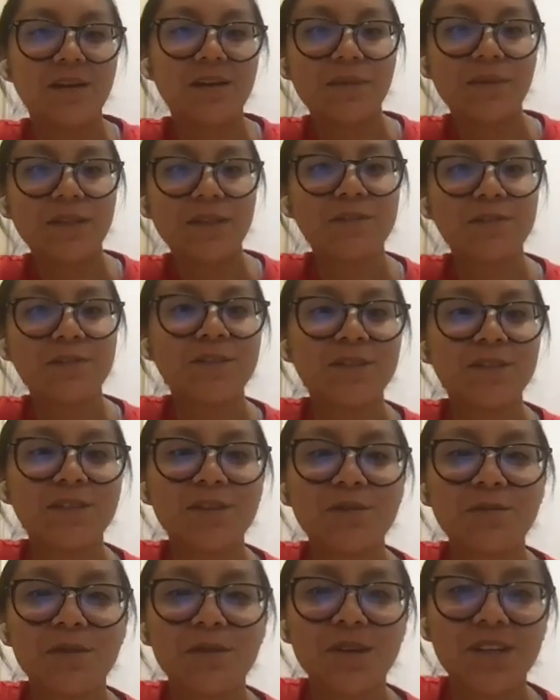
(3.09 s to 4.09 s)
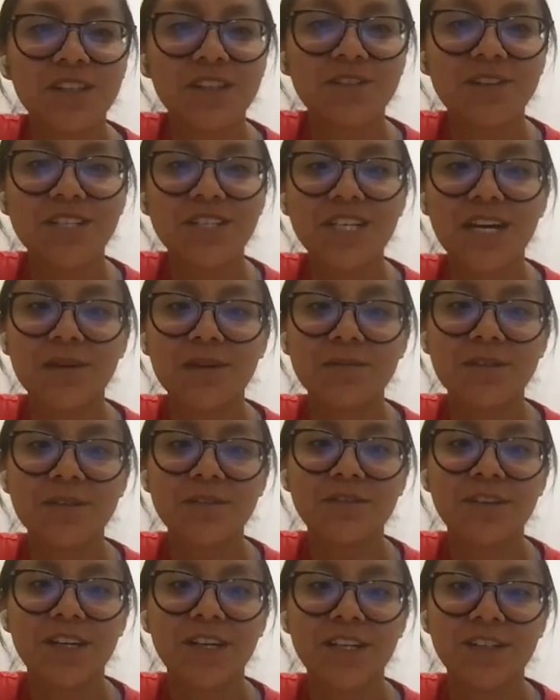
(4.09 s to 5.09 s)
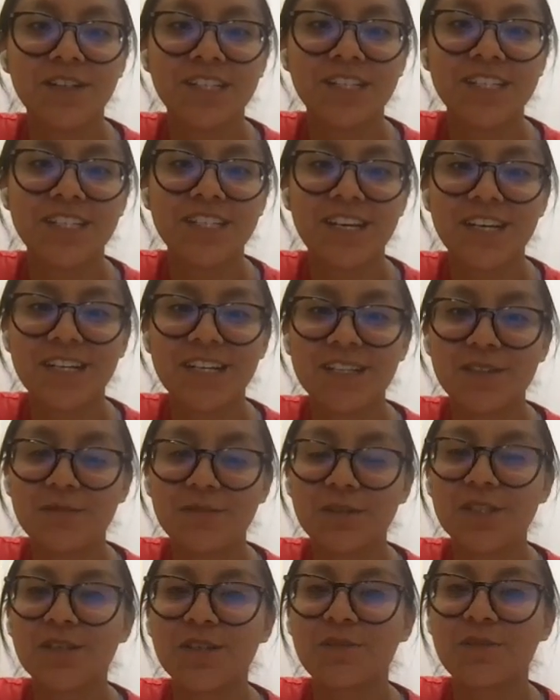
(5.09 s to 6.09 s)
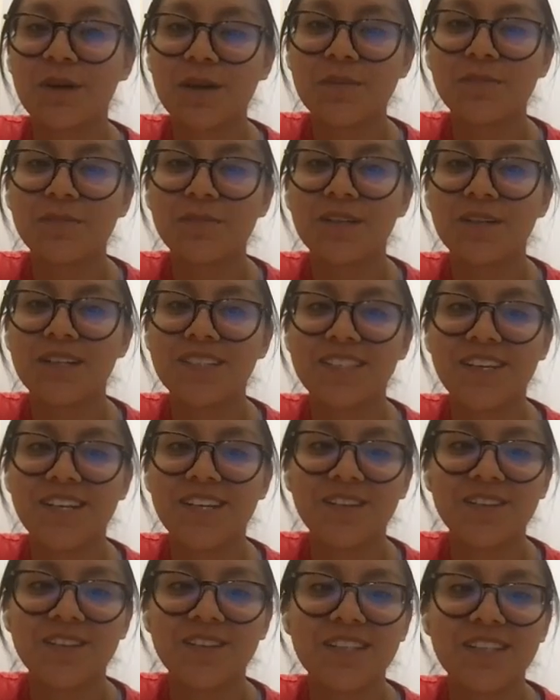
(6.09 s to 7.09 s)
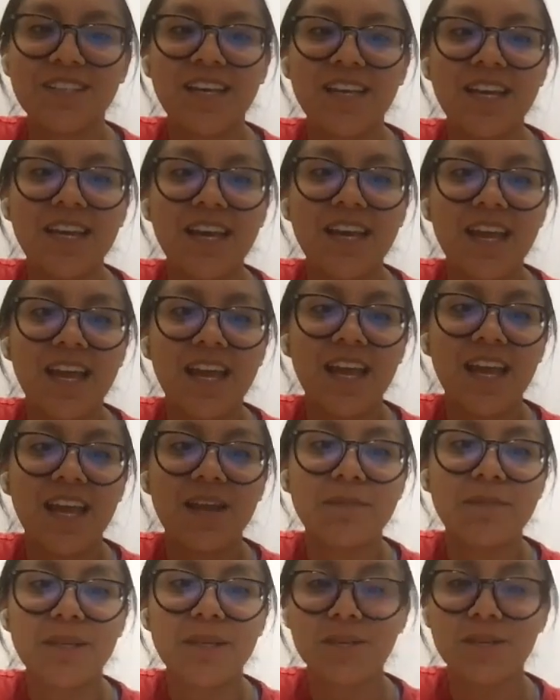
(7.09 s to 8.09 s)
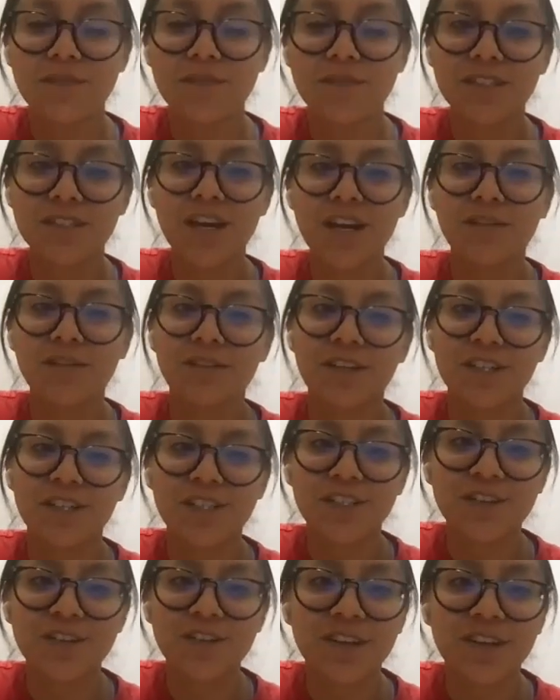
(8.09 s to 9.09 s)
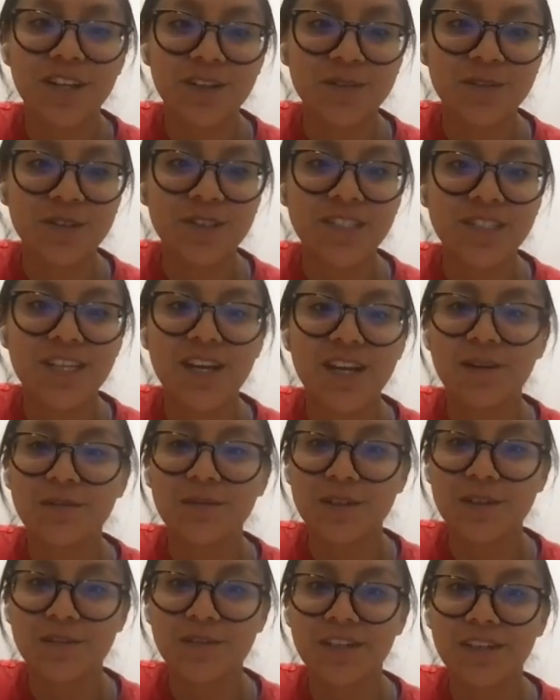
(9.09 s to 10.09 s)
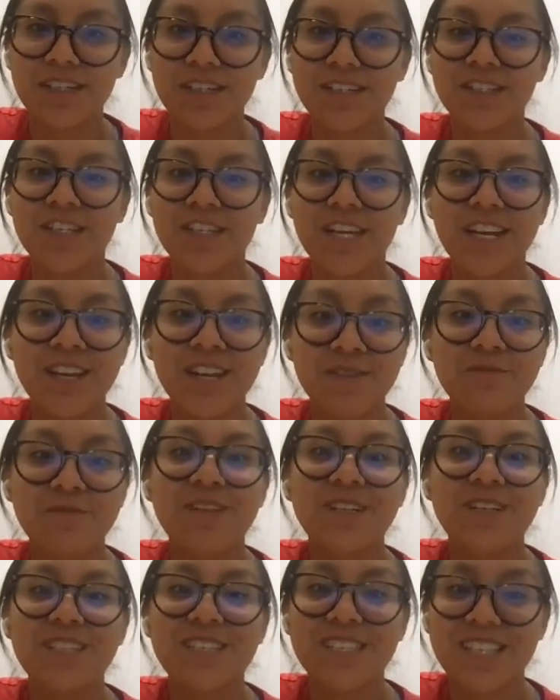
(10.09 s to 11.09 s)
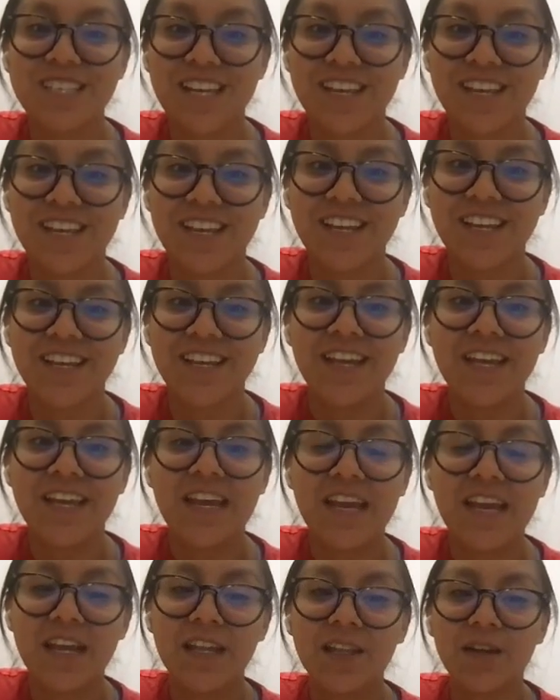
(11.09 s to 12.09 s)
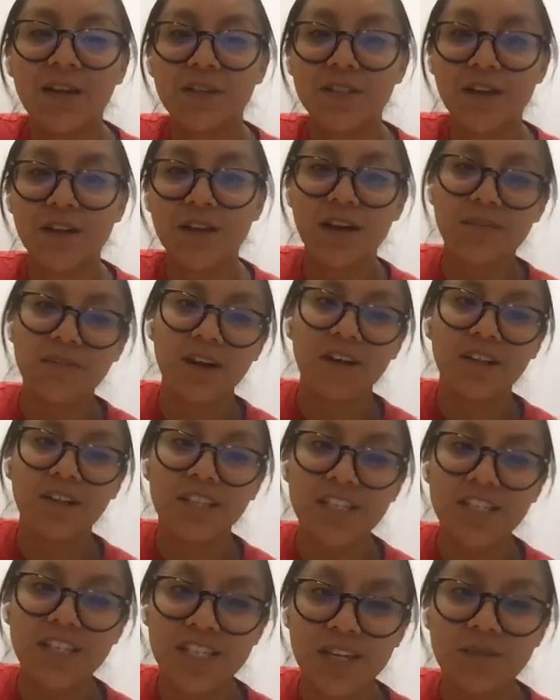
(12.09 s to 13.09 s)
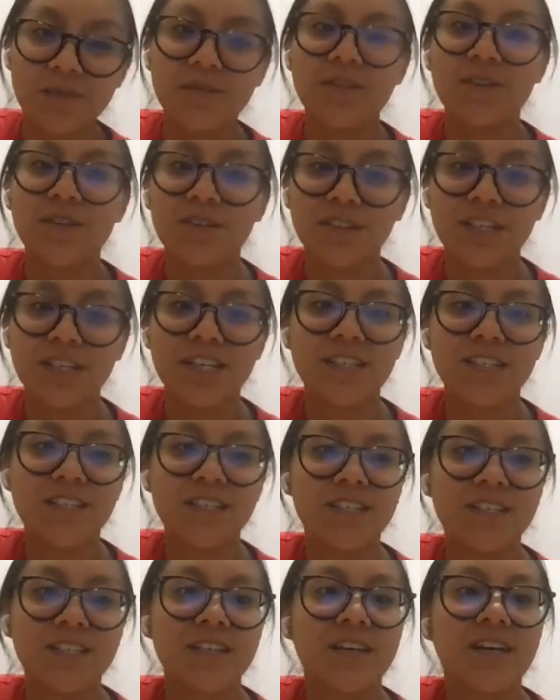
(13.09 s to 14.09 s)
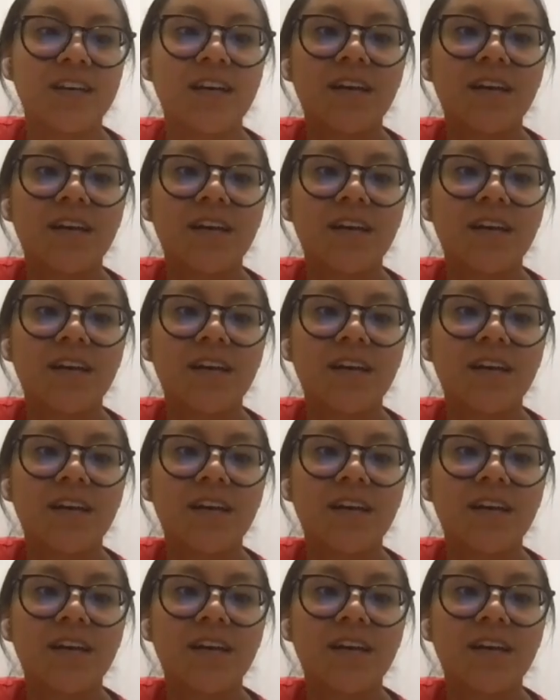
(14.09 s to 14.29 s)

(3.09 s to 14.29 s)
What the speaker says: Basophils are one of three types of granulocytes, which are white blood cells. And basophils have larger granules that help differentiate when staining, and they also have oddly shaped nucleuses.